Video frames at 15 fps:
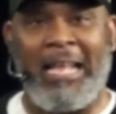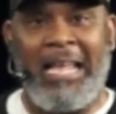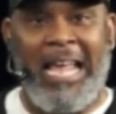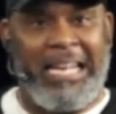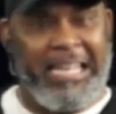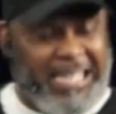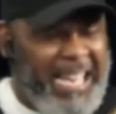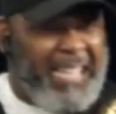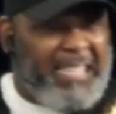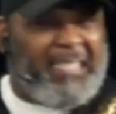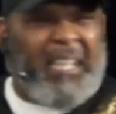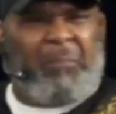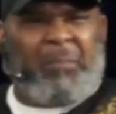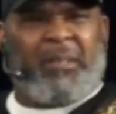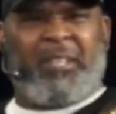It did
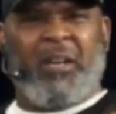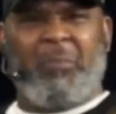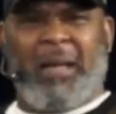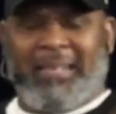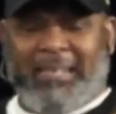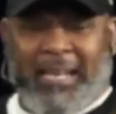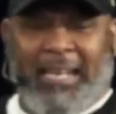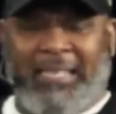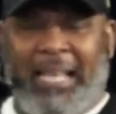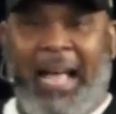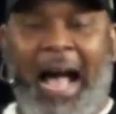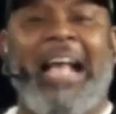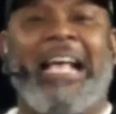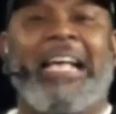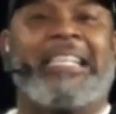something to me.
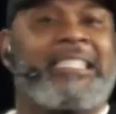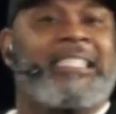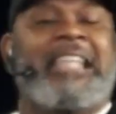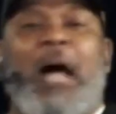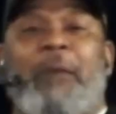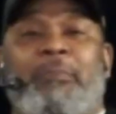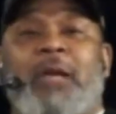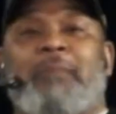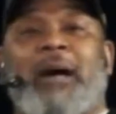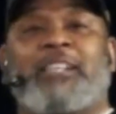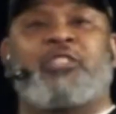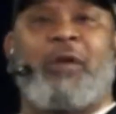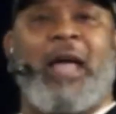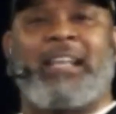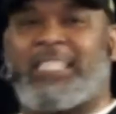It stopped me in my
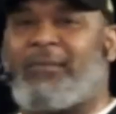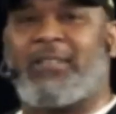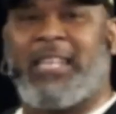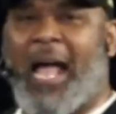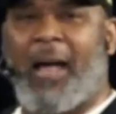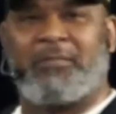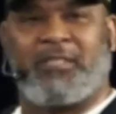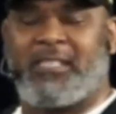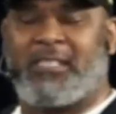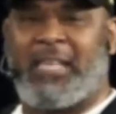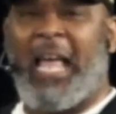tracks every time she said,